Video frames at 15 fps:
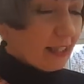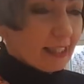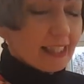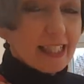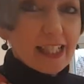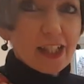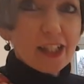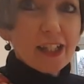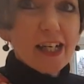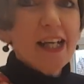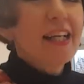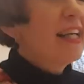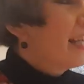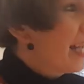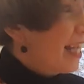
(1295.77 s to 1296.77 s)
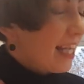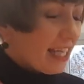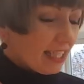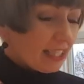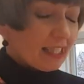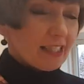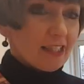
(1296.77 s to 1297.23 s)
here
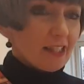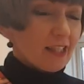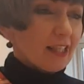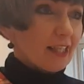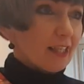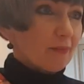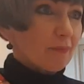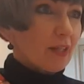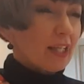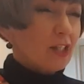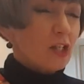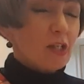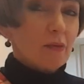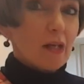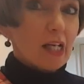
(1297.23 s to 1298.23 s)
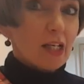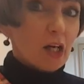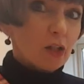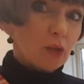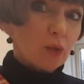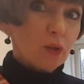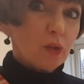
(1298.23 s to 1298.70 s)
in
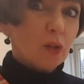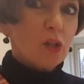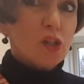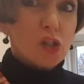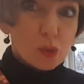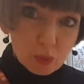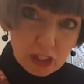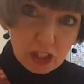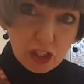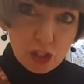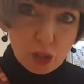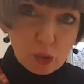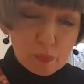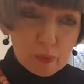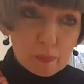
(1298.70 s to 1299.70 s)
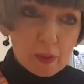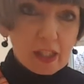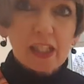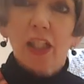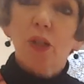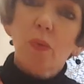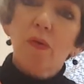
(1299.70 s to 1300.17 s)
our local Swedish
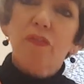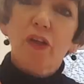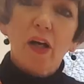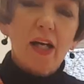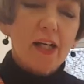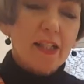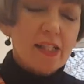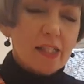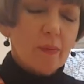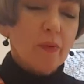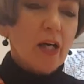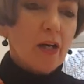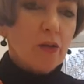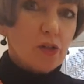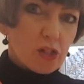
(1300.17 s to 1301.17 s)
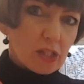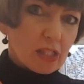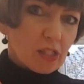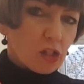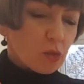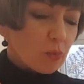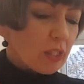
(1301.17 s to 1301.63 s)
supermarket, you know, we've got a summer house
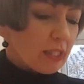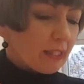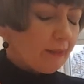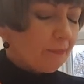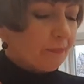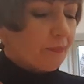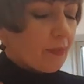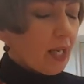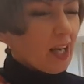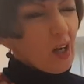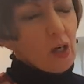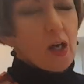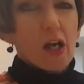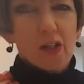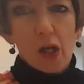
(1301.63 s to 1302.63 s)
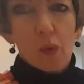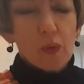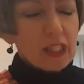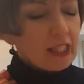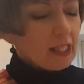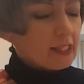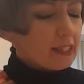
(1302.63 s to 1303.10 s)
in Sweden, a
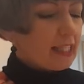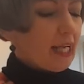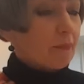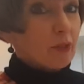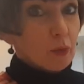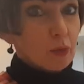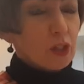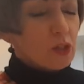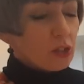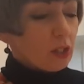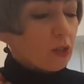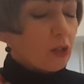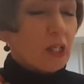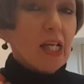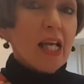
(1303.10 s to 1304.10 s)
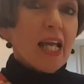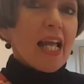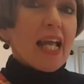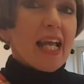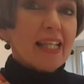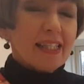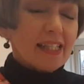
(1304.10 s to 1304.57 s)
weekend cabin that we use a lot.
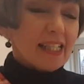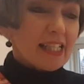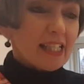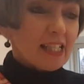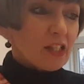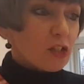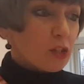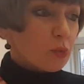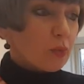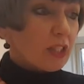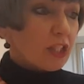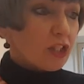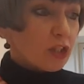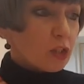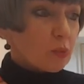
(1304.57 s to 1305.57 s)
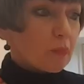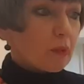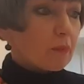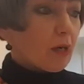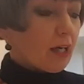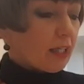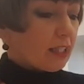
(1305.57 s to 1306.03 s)
In the Swedish
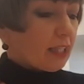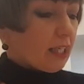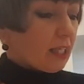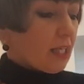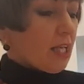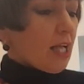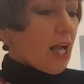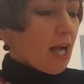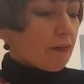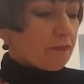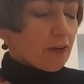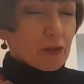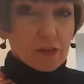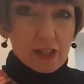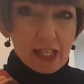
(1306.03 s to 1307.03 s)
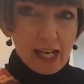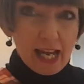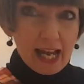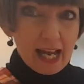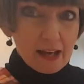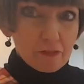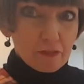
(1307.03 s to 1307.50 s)
supermarket, I found they
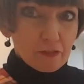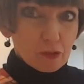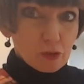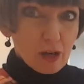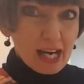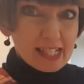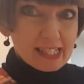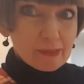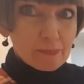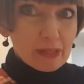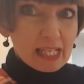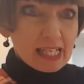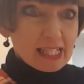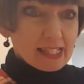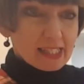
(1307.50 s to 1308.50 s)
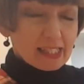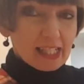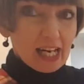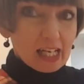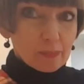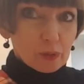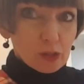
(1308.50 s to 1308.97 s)
have ready-made
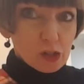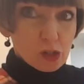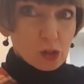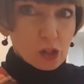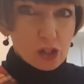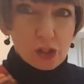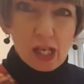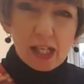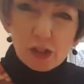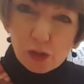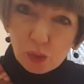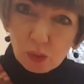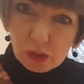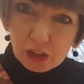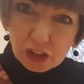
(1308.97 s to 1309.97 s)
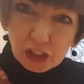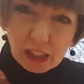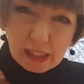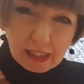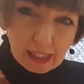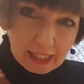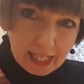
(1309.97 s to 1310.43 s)
caramel sauce, you know, like dulce
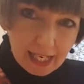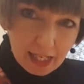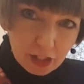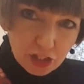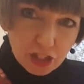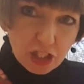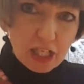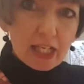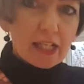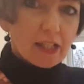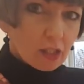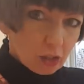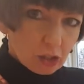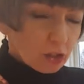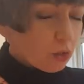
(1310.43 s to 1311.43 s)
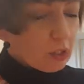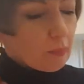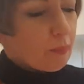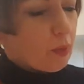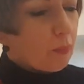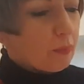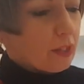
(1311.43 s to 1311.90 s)
de leche, you know,
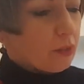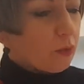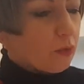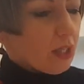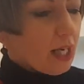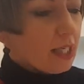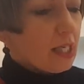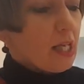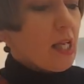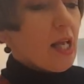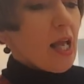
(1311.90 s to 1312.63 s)
you probably know that.